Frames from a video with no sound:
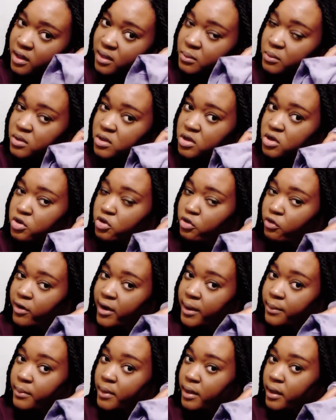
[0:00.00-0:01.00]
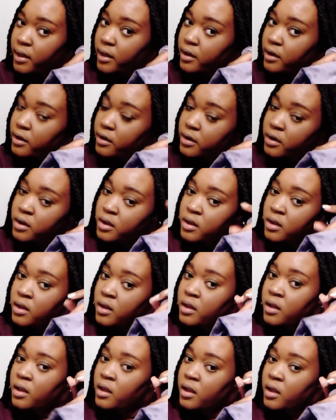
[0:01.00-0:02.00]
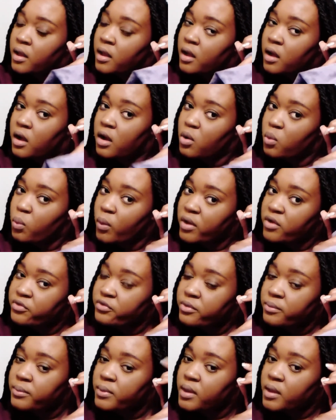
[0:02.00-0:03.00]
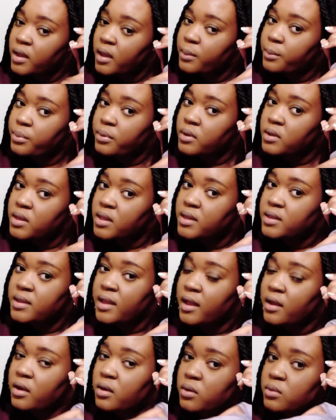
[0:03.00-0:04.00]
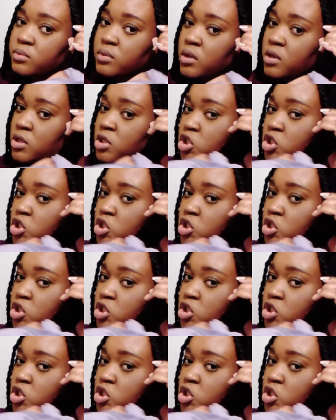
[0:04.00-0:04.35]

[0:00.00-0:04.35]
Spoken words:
I'm going to grab my hair away from me and pull it down